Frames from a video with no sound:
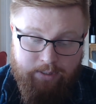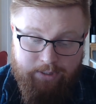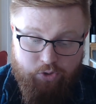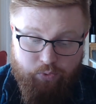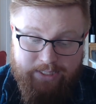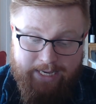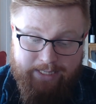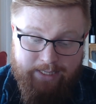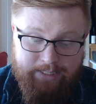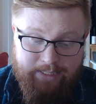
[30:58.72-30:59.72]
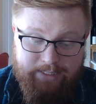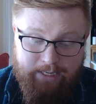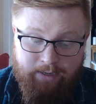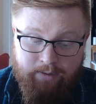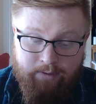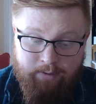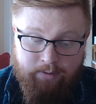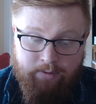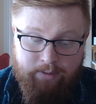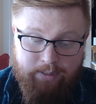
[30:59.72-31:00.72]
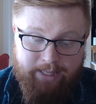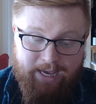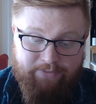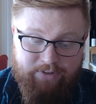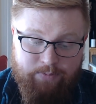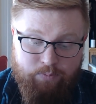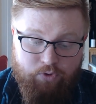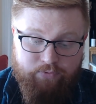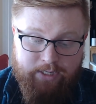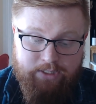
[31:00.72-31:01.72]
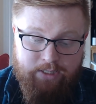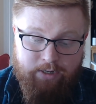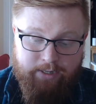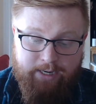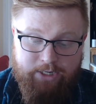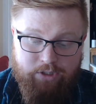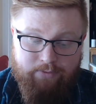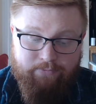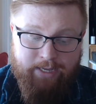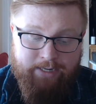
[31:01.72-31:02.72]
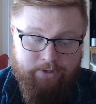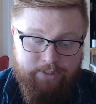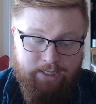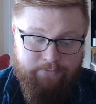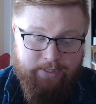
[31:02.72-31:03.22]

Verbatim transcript: "Do exactly as I say." The half-demon moved next to the Archangel and flattened herself